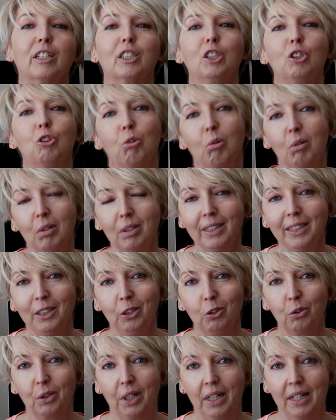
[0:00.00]
controlling
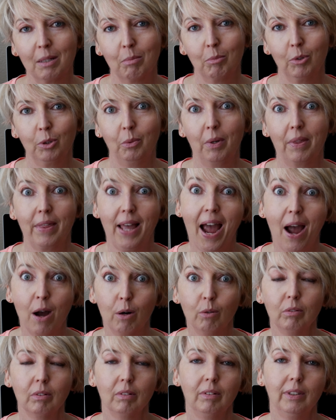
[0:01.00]
your camera
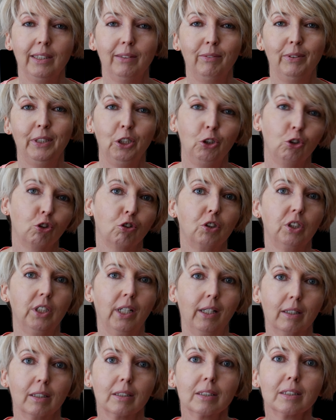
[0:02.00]
without leaving your
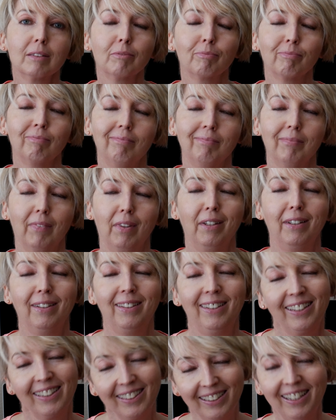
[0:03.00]
chair?
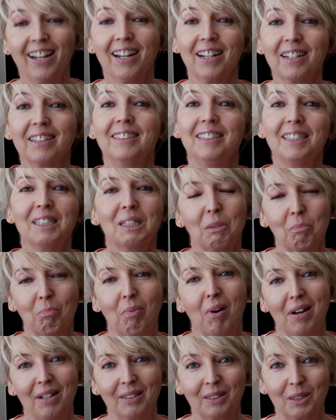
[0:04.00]
Yeah, it's
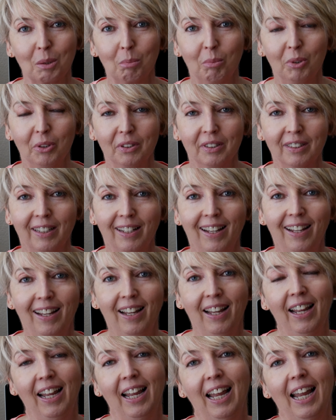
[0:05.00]
possible.
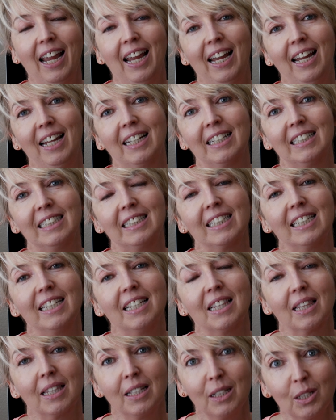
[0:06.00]
And in
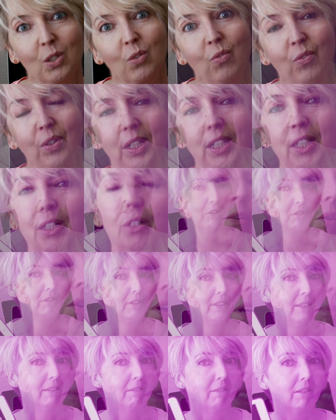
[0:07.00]
this video,
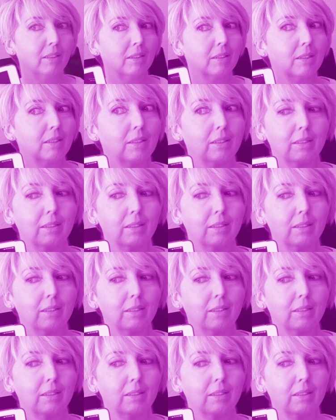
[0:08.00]
I'm going to show